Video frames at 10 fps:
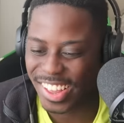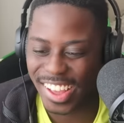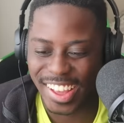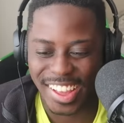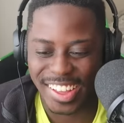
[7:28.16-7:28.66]

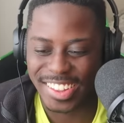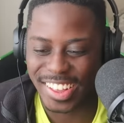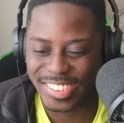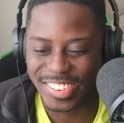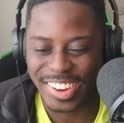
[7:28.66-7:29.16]
Nah,
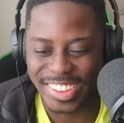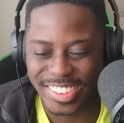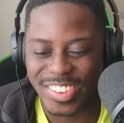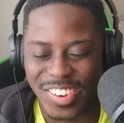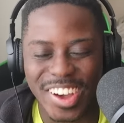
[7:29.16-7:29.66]
that's crazy.
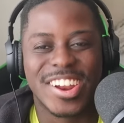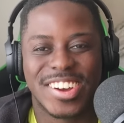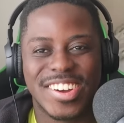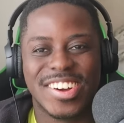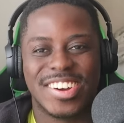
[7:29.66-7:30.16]
What
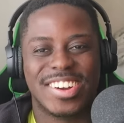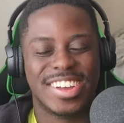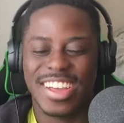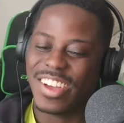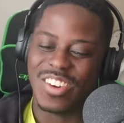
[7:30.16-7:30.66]
a goal.
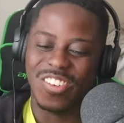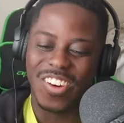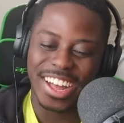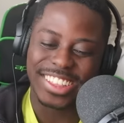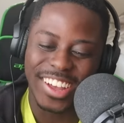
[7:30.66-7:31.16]

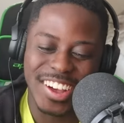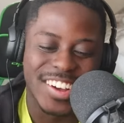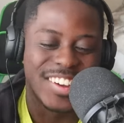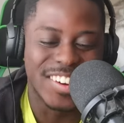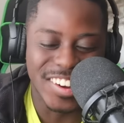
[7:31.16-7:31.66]
What
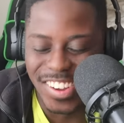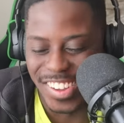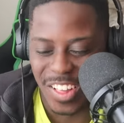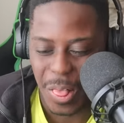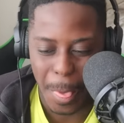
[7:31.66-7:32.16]
a
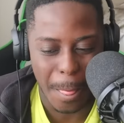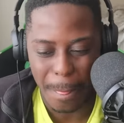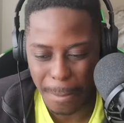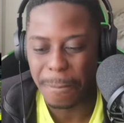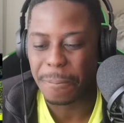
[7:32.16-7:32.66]
goal.
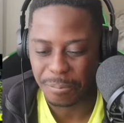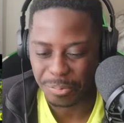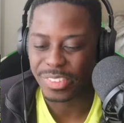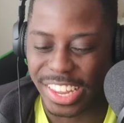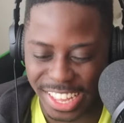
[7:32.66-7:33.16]

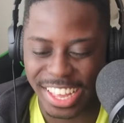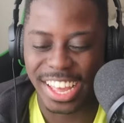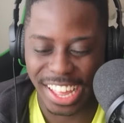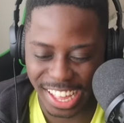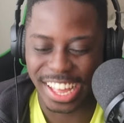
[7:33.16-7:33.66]

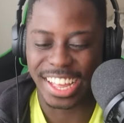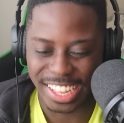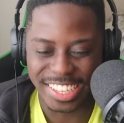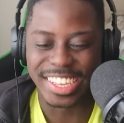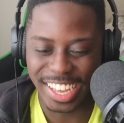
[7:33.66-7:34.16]

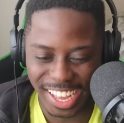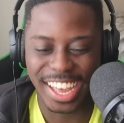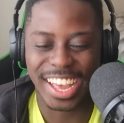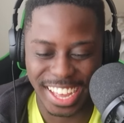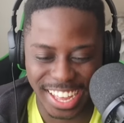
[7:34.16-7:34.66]
Yeah,
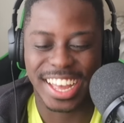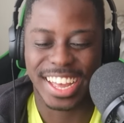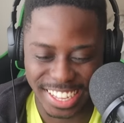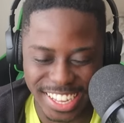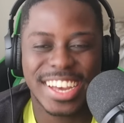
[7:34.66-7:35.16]

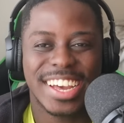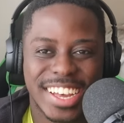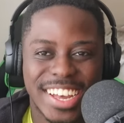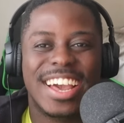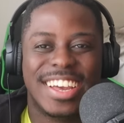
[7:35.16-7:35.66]
yeah,
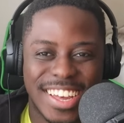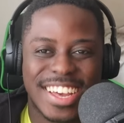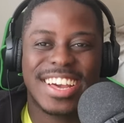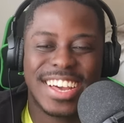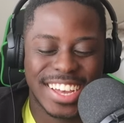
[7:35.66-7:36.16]
yeah,
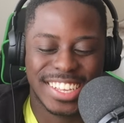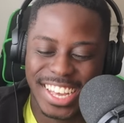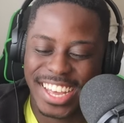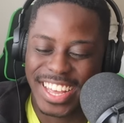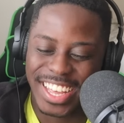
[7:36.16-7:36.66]
yeah,
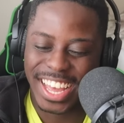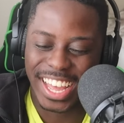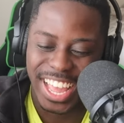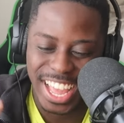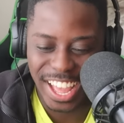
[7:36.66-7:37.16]
yeah,
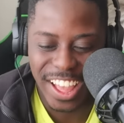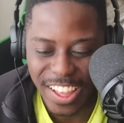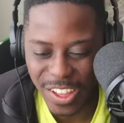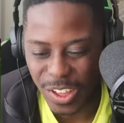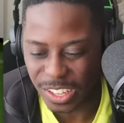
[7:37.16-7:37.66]
yeah,
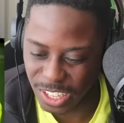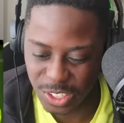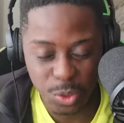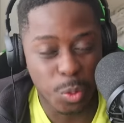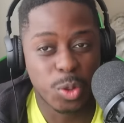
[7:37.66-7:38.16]
yeah.
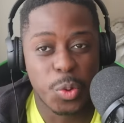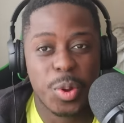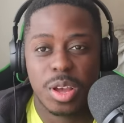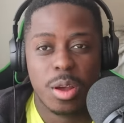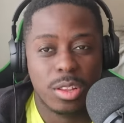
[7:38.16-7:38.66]
This is what
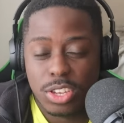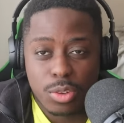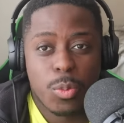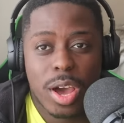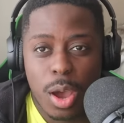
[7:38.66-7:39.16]
you,
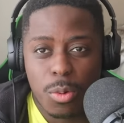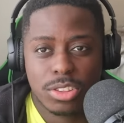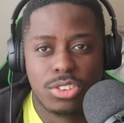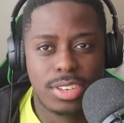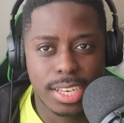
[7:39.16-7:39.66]
this is what I
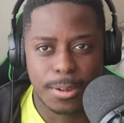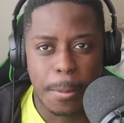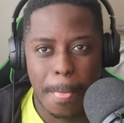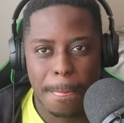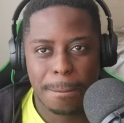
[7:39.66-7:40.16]
want to see.
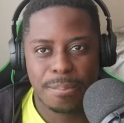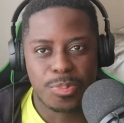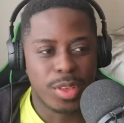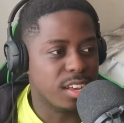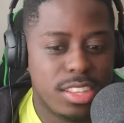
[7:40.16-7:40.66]

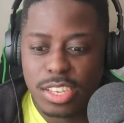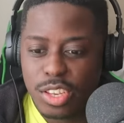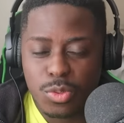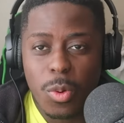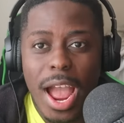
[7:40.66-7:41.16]

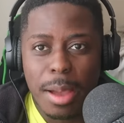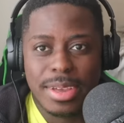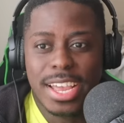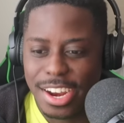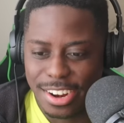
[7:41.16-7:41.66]
This is why
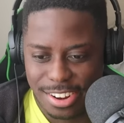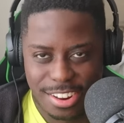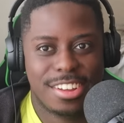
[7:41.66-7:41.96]
I'm here.